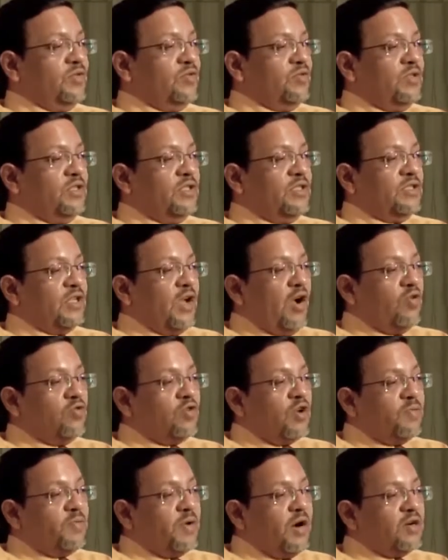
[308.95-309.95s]
So, this
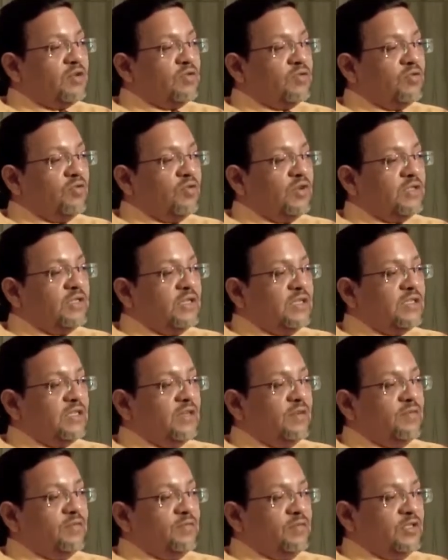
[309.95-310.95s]
outer part of solar
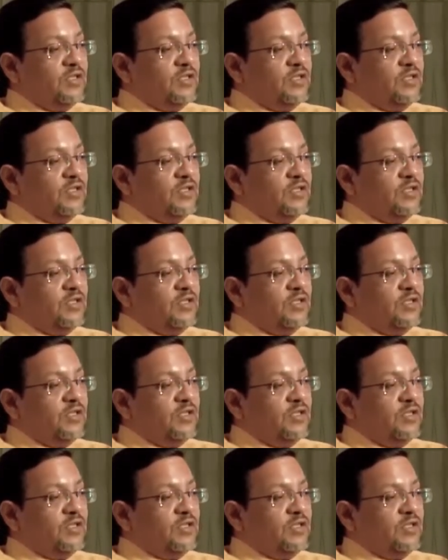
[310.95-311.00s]
system,